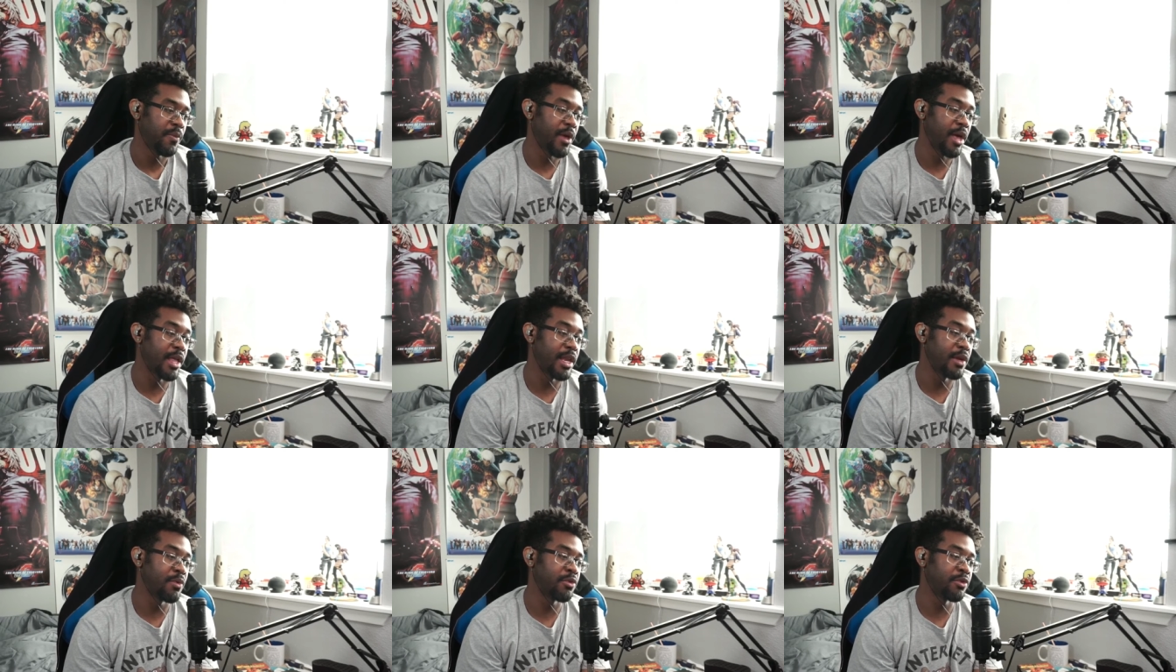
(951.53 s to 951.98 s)

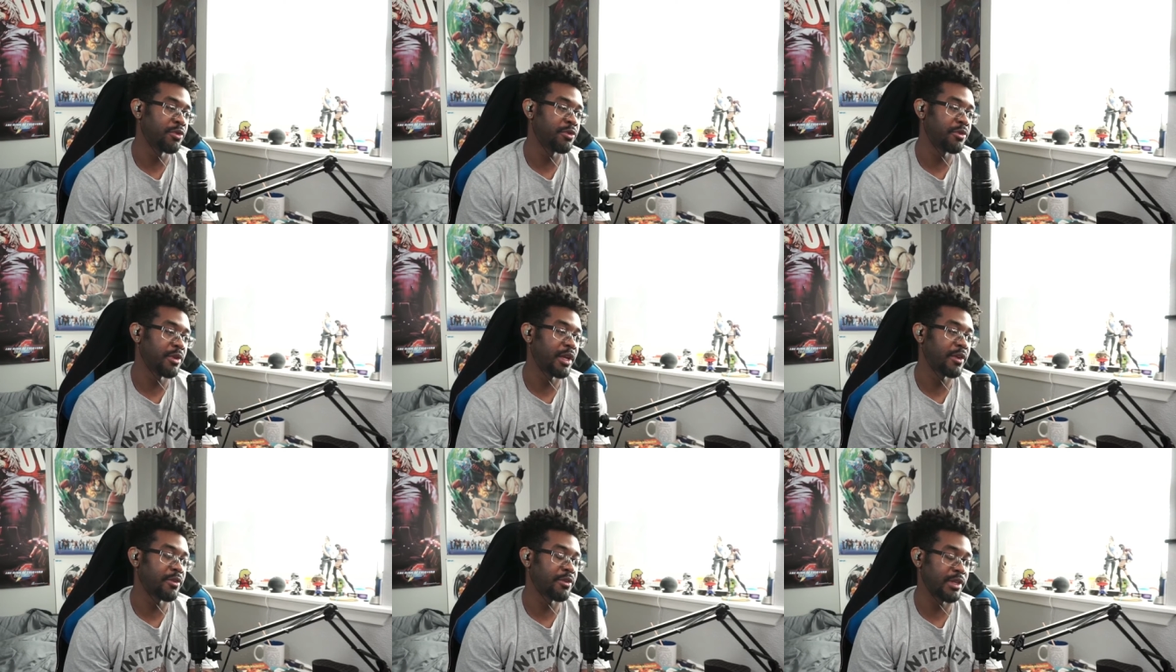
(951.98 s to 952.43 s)
And it
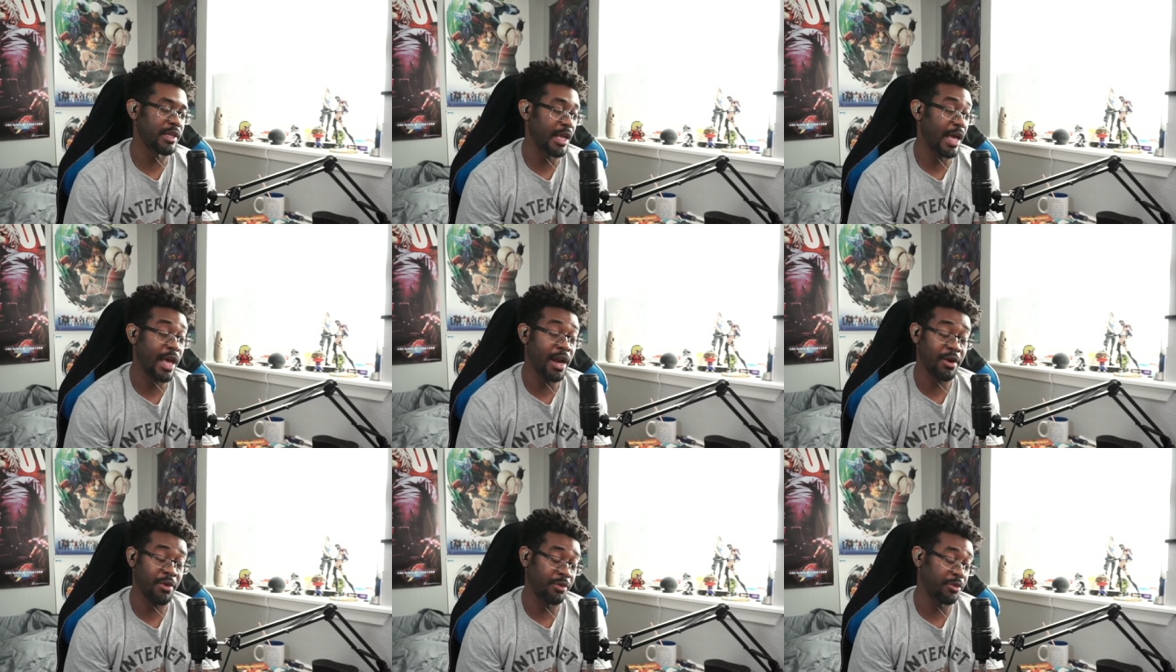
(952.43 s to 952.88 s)
was,
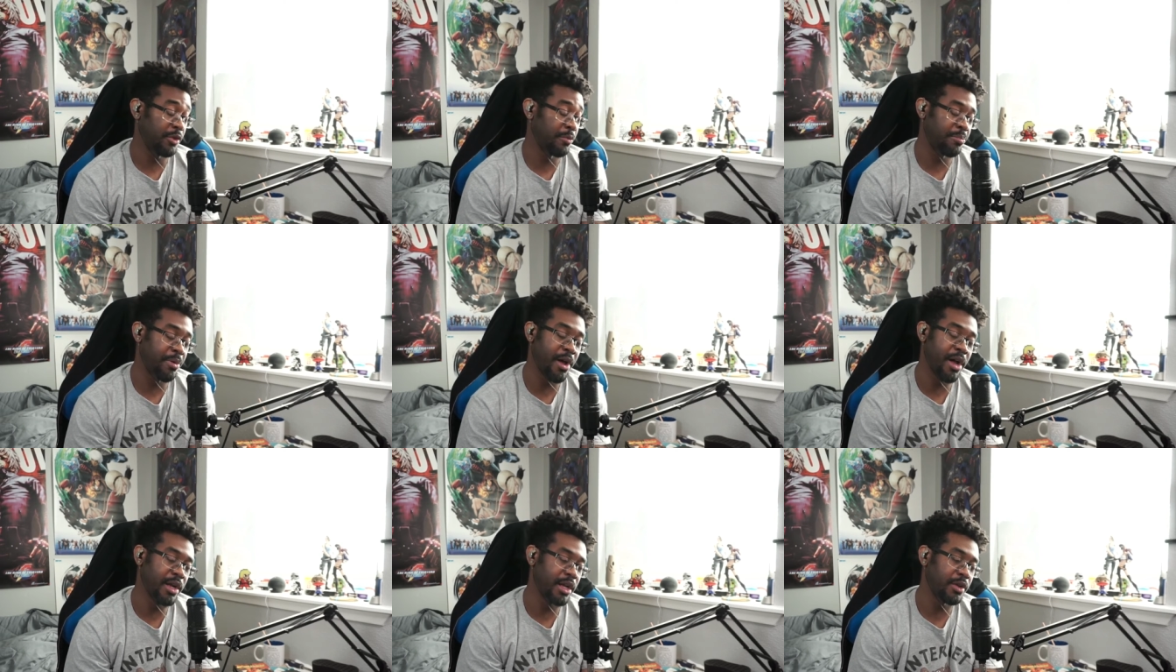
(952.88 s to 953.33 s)
I don't know,
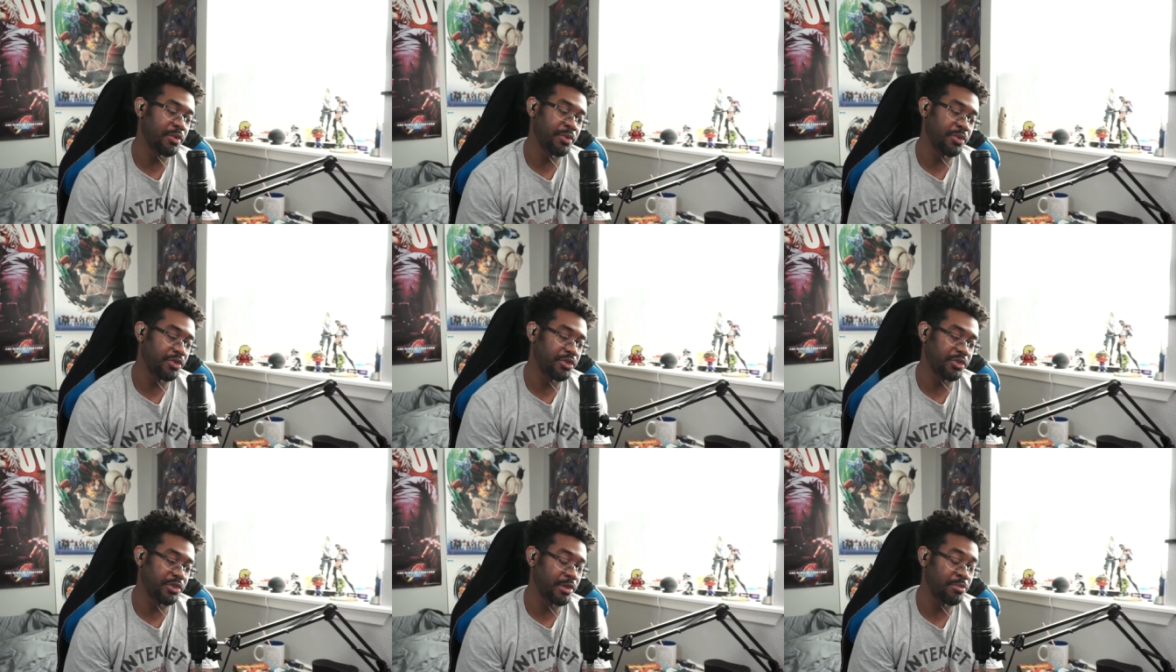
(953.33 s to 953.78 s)
Topanga
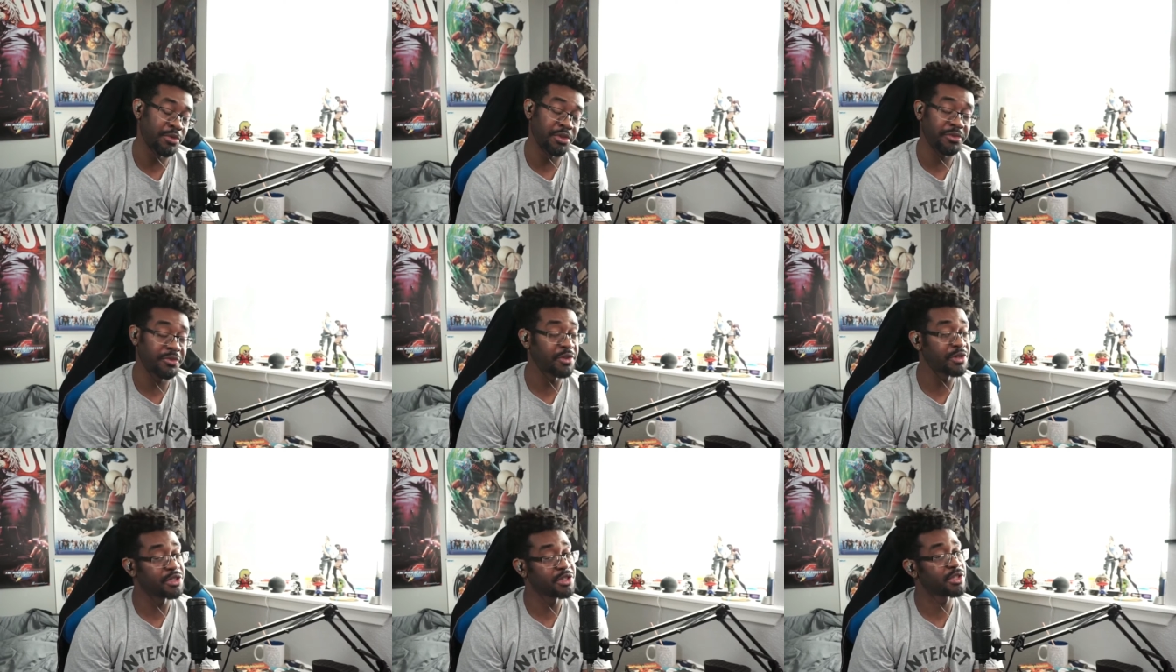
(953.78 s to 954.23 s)
was just the
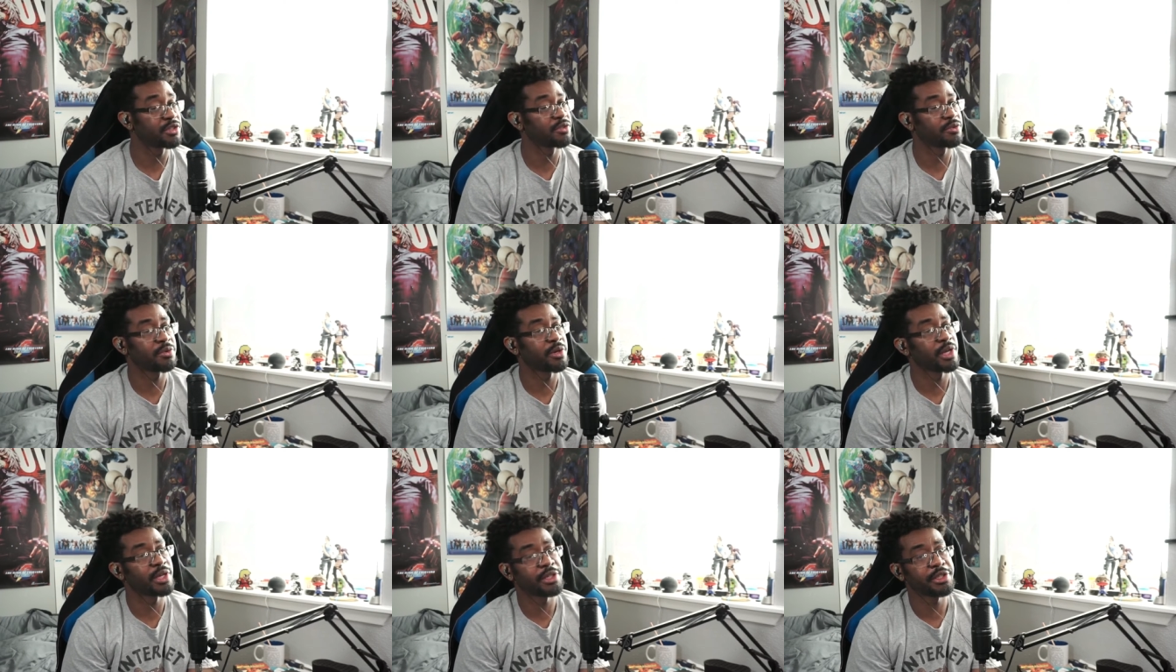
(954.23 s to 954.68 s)
most fun shit to
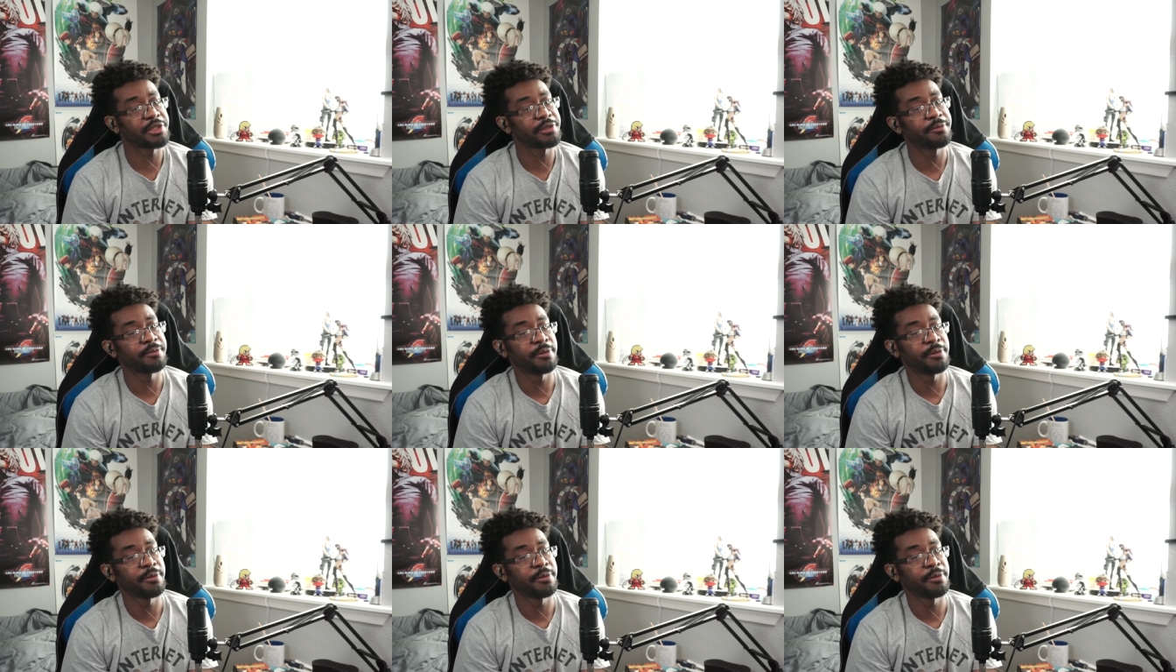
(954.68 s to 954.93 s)
watch.